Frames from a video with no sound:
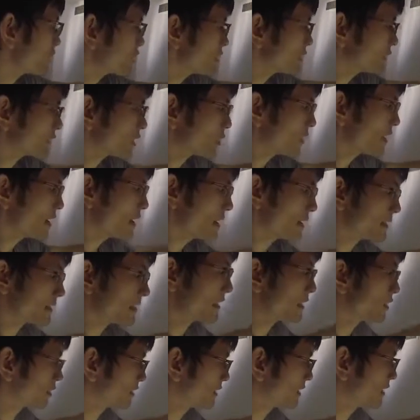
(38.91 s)
So what it
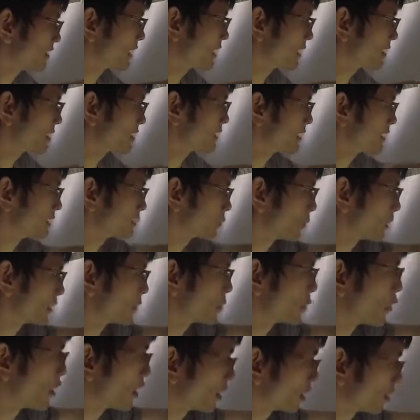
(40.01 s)
essentially does is,
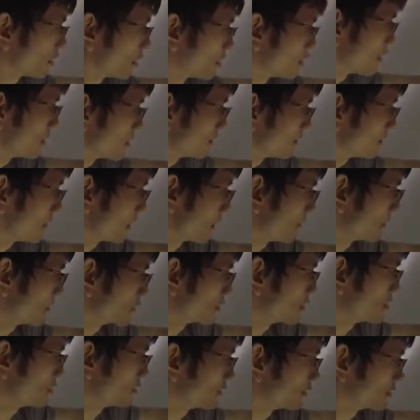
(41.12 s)
when water level
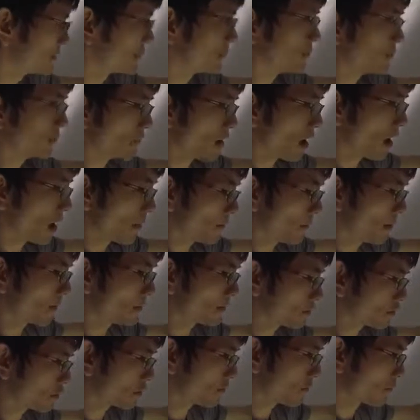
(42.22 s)
goes above a
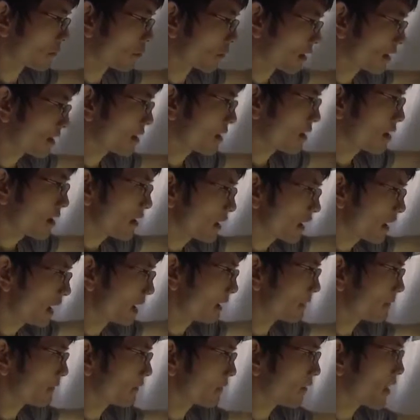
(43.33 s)
certain point,
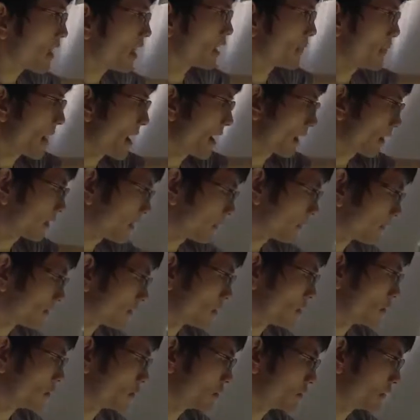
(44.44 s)
it automatically
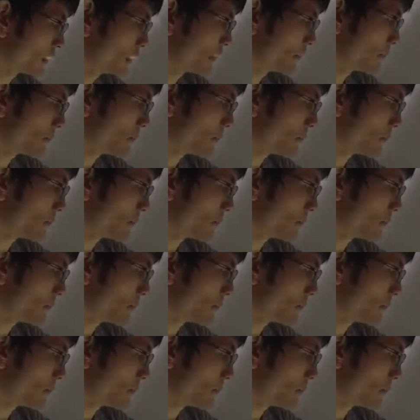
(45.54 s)
flows it